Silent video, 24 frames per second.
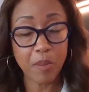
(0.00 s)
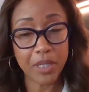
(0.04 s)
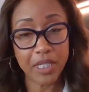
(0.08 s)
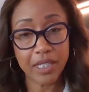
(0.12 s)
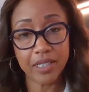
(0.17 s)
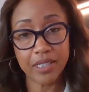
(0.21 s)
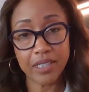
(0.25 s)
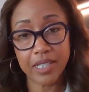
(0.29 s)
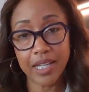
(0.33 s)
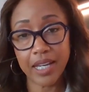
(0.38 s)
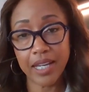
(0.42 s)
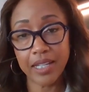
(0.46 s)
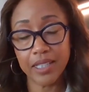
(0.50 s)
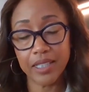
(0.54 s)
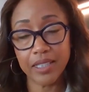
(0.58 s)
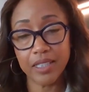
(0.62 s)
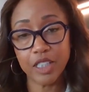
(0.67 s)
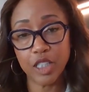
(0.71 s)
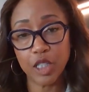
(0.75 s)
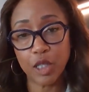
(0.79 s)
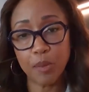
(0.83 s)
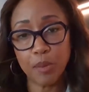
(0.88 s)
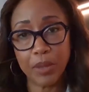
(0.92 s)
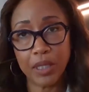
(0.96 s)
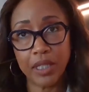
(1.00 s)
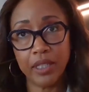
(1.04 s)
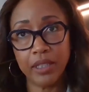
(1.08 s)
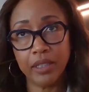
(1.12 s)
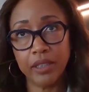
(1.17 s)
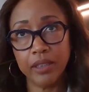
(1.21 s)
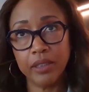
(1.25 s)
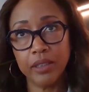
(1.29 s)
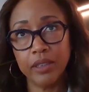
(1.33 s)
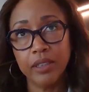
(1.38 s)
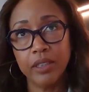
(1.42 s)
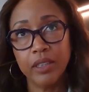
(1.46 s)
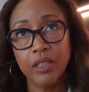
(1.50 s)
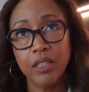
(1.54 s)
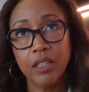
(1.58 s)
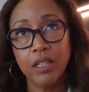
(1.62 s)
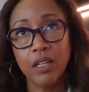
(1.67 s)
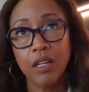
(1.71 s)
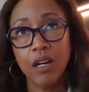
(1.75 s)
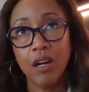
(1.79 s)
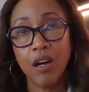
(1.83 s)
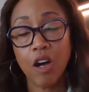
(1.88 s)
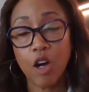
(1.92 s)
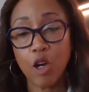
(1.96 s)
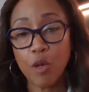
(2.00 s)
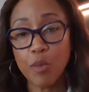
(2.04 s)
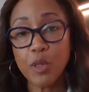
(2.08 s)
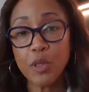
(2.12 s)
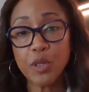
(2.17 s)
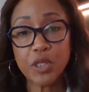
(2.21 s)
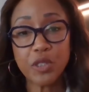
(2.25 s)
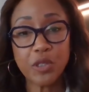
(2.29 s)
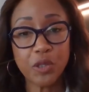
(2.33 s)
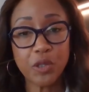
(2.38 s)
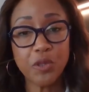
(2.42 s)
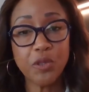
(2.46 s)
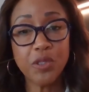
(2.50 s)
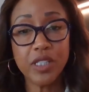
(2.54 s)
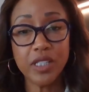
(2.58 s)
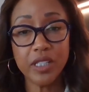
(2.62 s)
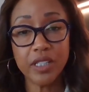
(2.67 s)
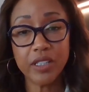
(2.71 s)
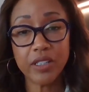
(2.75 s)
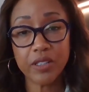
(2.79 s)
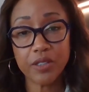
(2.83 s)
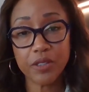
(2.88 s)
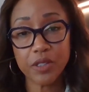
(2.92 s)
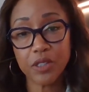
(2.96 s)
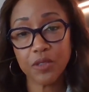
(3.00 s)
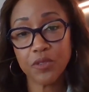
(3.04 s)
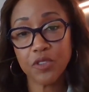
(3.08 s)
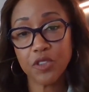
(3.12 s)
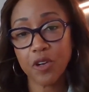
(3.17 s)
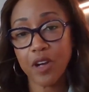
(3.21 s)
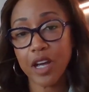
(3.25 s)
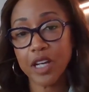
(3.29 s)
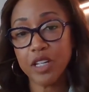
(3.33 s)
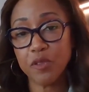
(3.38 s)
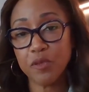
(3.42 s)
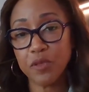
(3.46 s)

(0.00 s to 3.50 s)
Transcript: because that ended up being almost 2 years of trying to